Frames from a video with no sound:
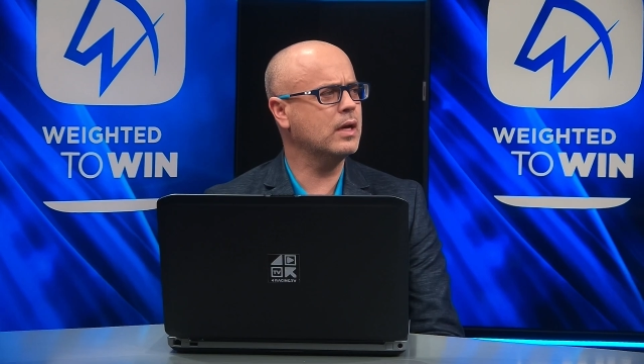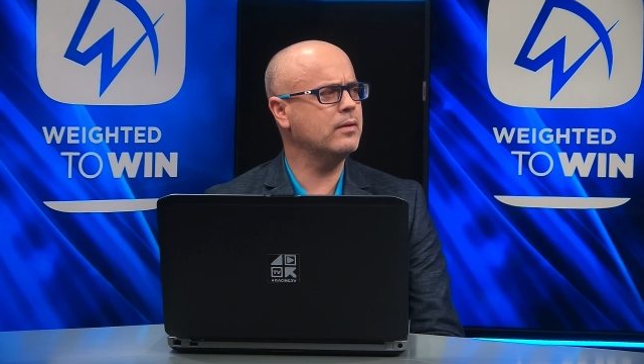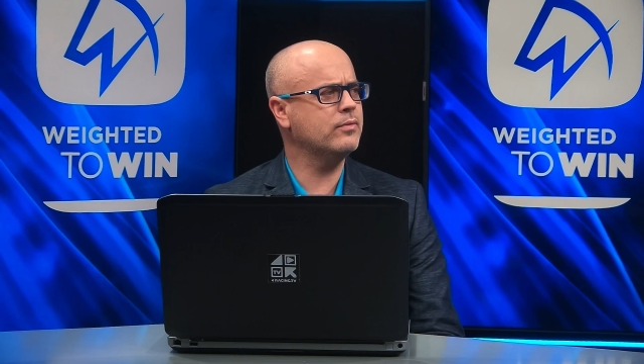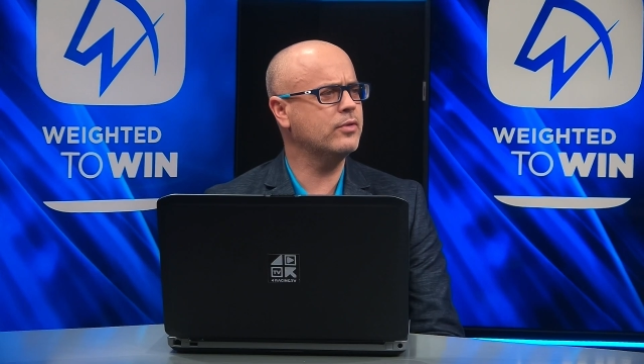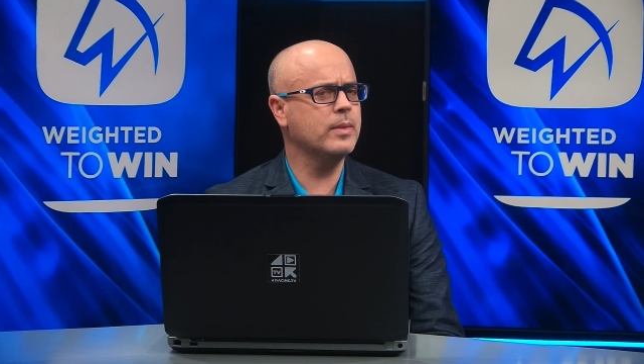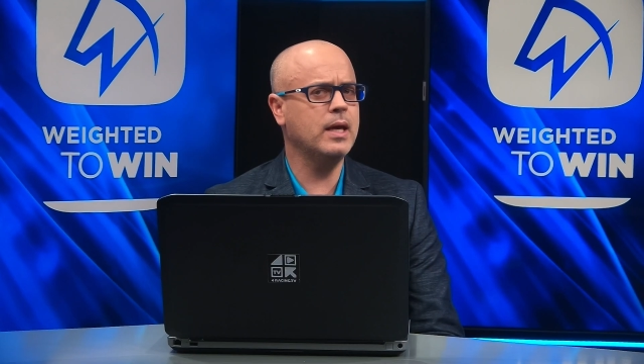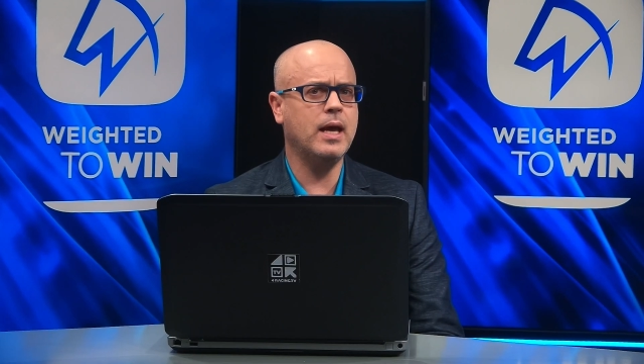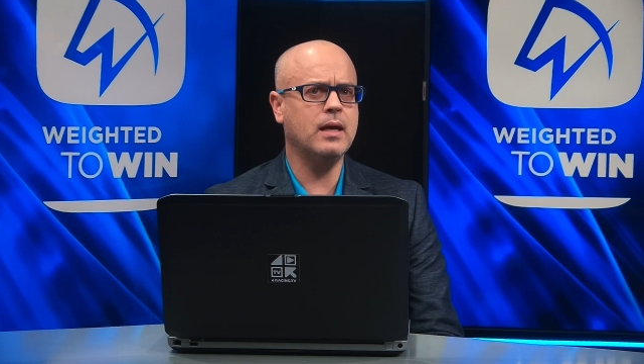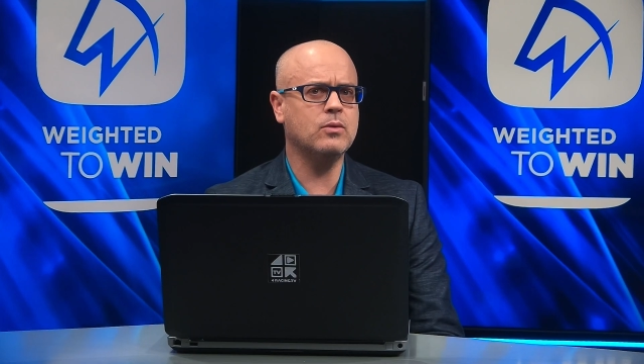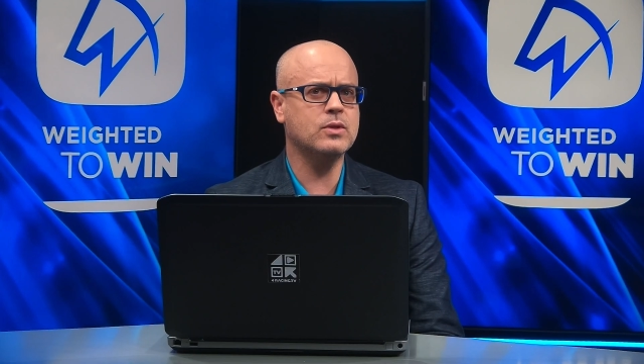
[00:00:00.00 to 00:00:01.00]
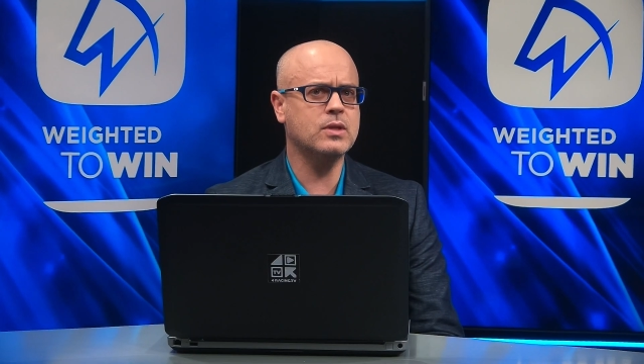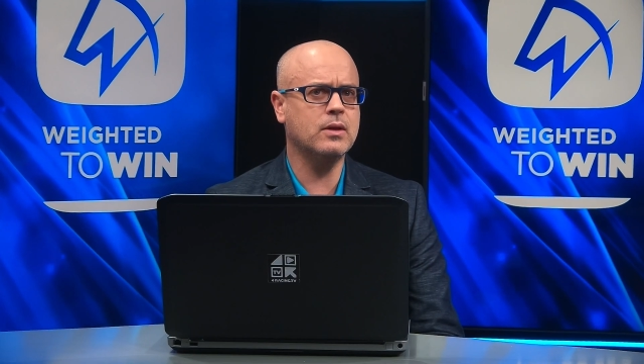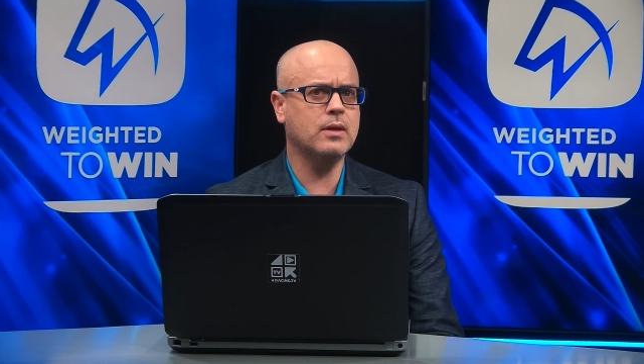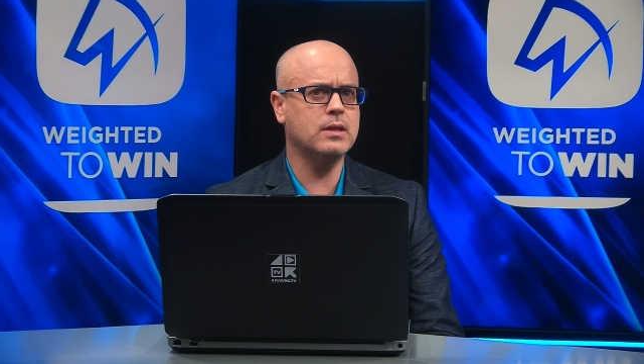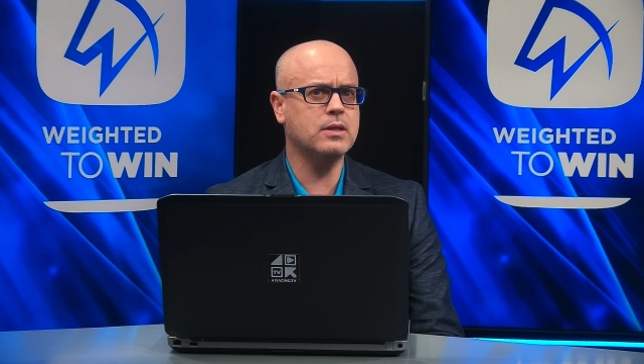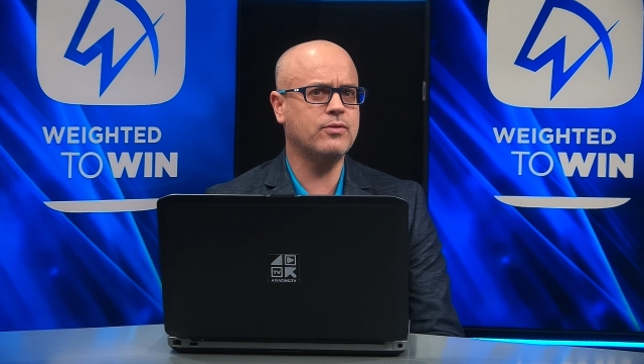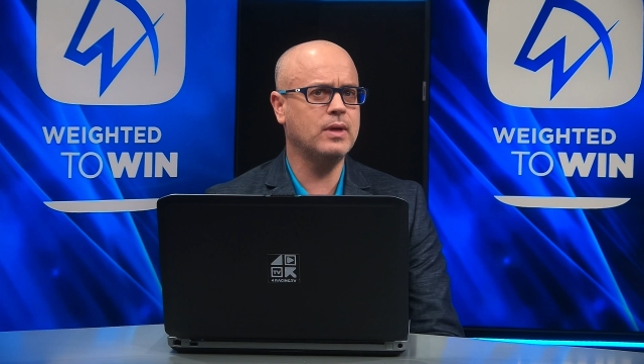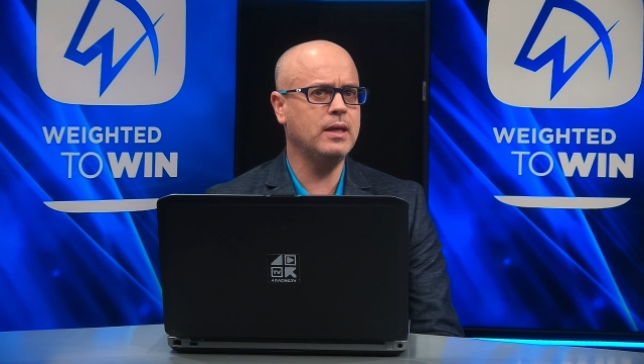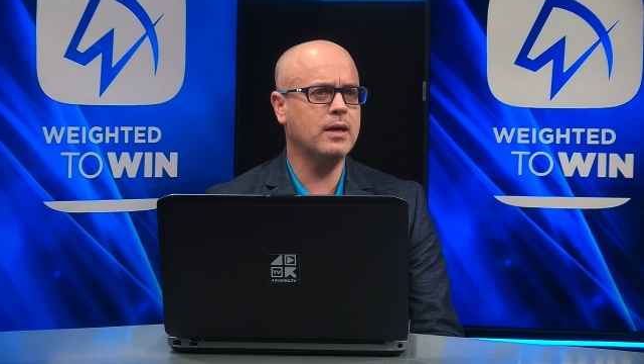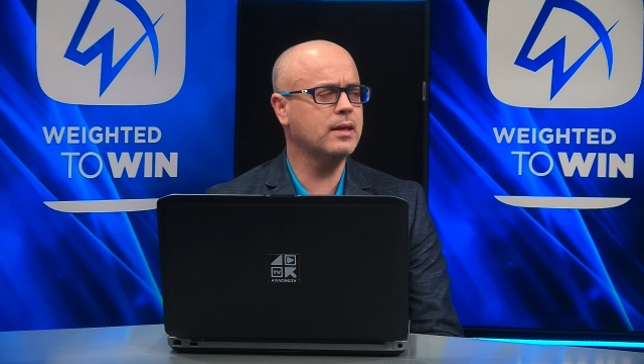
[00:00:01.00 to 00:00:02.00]
clock came from there, and also there's a
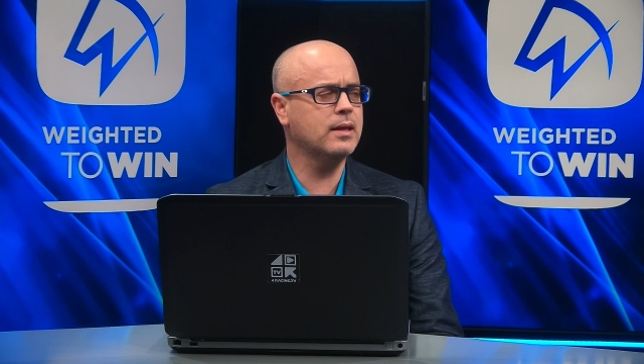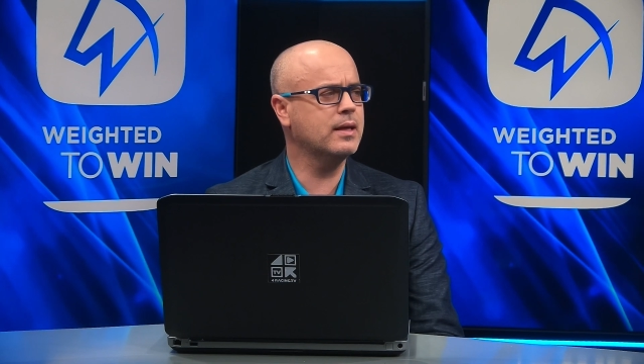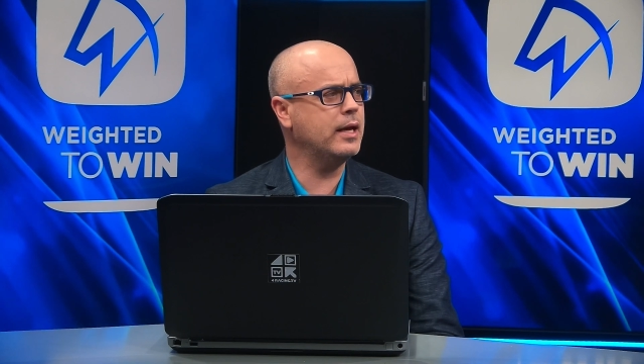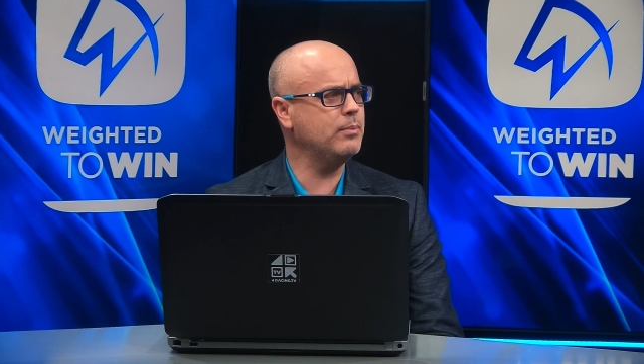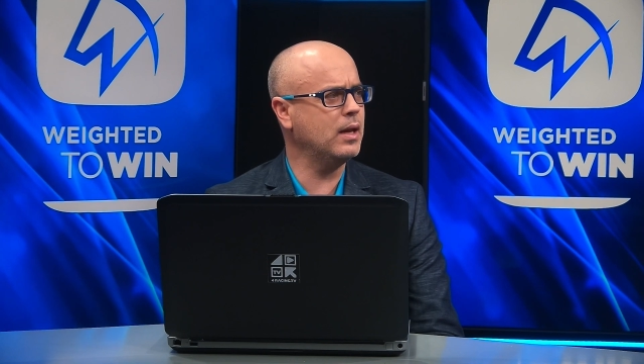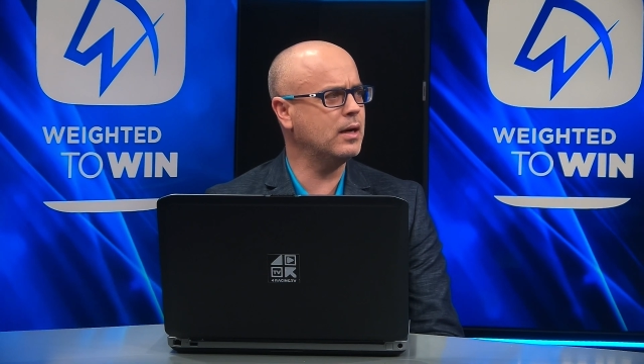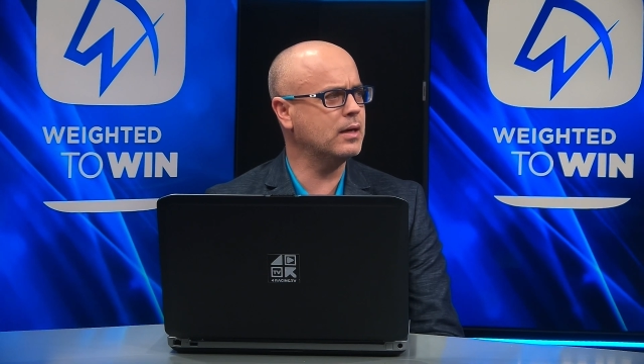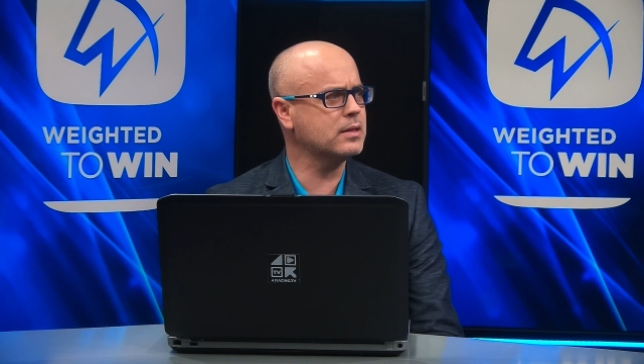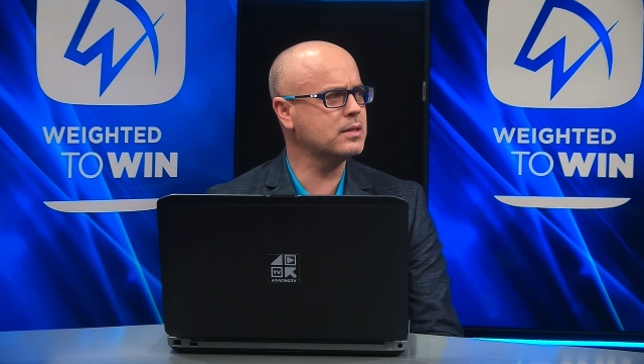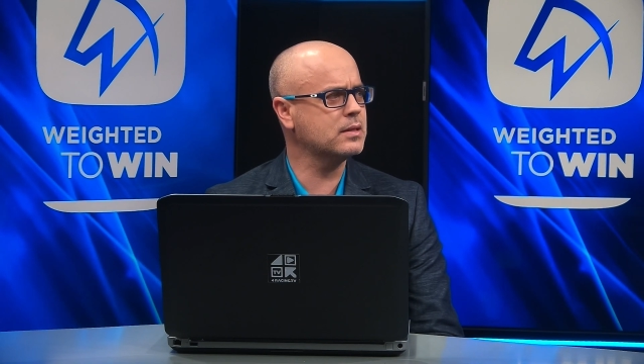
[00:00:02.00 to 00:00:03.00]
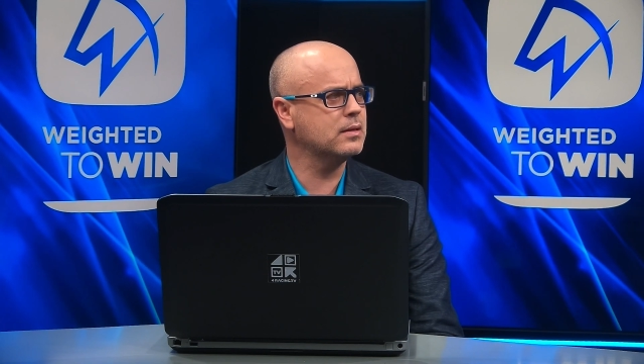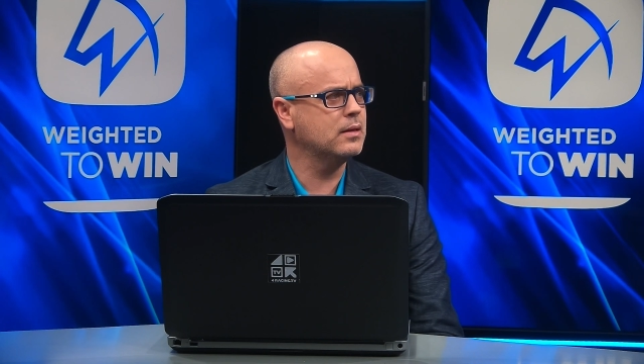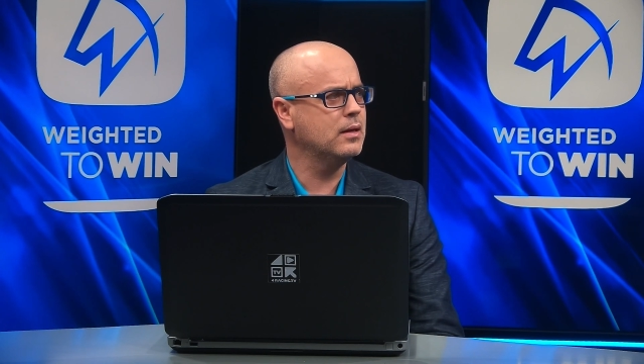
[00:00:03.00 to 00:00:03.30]
filly, I think Cape Lights.